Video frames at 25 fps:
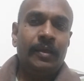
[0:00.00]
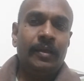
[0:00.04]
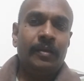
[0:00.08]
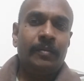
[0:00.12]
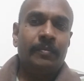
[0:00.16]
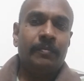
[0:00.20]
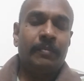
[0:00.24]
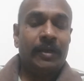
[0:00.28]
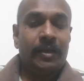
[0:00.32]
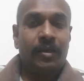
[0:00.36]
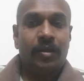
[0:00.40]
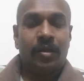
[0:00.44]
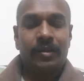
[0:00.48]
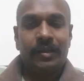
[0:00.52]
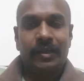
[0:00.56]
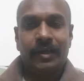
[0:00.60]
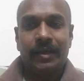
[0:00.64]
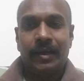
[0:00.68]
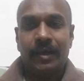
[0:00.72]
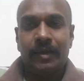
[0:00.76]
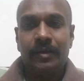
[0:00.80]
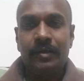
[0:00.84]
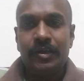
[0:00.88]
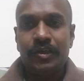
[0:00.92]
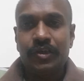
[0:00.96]
But on the
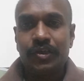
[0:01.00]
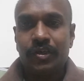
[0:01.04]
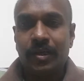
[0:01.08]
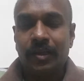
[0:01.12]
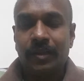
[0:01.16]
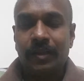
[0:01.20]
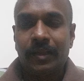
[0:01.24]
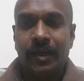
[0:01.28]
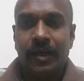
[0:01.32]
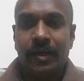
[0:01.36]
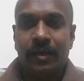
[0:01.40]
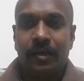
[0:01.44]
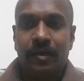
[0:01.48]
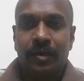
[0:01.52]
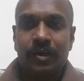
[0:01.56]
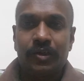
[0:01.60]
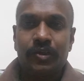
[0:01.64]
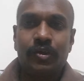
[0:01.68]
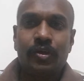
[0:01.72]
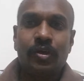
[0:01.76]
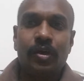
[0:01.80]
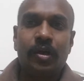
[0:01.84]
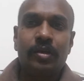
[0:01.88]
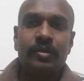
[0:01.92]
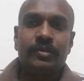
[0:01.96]
condition that
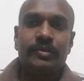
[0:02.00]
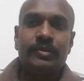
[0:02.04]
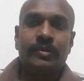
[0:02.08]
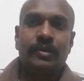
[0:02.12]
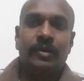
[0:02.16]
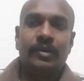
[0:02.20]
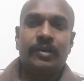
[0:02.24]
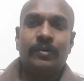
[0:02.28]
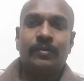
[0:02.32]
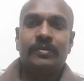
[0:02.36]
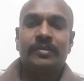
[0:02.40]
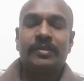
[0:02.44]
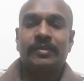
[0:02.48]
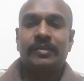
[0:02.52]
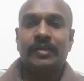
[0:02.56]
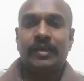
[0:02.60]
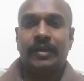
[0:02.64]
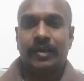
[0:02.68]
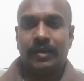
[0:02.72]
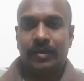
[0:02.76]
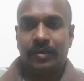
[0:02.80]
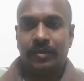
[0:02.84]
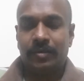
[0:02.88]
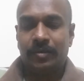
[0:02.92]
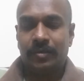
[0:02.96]
Russia also announces a
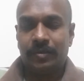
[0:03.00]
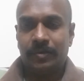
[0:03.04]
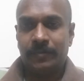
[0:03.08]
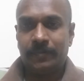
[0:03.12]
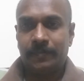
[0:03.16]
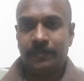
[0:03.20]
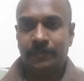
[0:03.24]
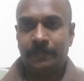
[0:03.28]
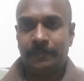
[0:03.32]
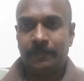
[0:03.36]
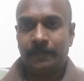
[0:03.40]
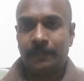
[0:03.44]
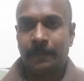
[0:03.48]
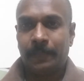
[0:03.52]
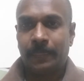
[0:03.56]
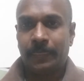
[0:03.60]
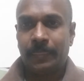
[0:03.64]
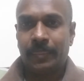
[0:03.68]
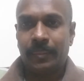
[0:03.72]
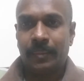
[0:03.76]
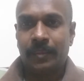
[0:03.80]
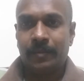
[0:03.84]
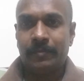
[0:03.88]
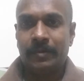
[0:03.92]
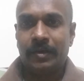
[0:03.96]
cut.
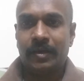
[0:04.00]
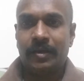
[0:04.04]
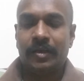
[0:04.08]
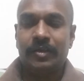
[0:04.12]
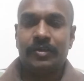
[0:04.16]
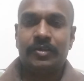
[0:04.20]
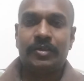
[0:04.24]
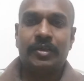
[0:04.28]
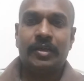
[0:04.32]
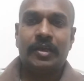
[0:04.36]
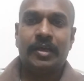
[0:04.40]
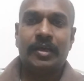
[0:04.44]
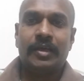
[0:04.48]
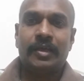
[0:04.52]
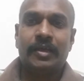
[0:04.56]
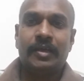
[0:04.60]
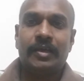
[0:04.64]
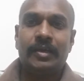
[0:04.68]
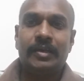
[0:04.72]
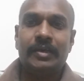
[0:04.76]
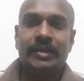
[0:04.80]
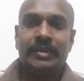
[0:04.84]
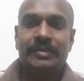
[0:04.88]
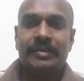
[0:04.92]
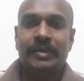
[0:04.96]
But
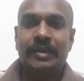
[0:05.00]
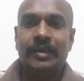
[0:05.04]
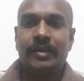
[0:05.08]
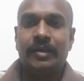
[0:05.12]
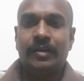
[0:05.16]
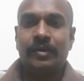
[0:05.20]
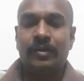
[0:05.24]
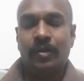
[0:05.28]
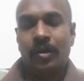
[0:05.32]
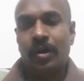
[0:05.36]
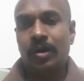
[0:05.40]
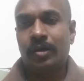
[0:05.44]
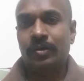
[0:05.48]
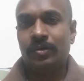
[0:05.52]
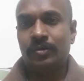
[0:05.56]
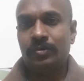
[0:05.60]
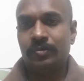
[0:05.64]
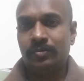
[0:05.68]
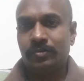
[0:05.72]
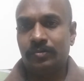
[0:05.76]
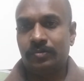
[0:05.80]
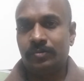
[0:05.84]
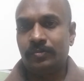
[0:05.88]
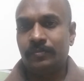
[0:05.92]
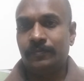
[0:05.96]
Russia decided not
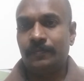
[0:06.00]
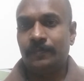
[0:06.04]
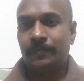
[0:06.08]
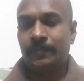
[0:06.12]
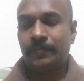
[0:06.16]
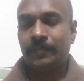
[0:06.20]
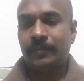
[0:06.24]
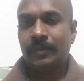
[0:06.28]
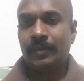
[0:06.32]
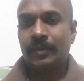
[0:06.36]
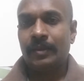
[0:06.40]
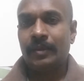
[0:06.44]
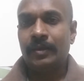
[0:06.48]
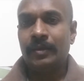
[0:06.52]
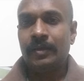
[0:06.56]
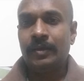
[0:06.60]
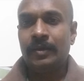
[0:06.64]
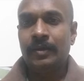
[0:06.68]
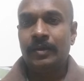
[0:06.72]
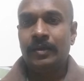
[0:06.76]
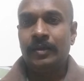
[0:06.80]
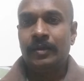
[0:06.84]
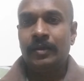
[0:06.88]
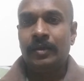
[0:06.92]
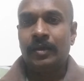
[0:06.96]
to
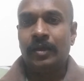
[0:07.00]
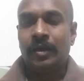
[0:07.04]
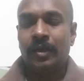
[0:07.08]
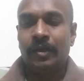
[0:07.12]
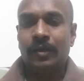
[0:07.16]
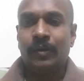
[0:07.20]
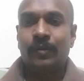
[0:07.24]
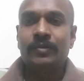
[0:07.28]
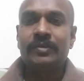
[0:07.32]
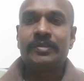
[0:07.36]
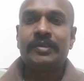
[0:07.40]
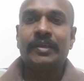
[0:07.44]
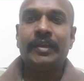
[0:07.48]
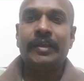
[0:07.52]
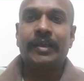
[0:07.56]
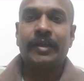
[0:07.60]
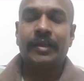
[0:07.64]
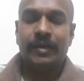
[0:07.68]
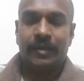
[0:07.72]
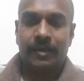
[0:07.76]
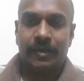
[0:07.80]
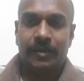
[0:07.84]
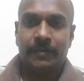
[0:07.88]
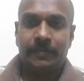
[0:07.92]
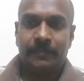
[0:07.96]
announce any
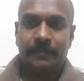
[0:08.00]
cut.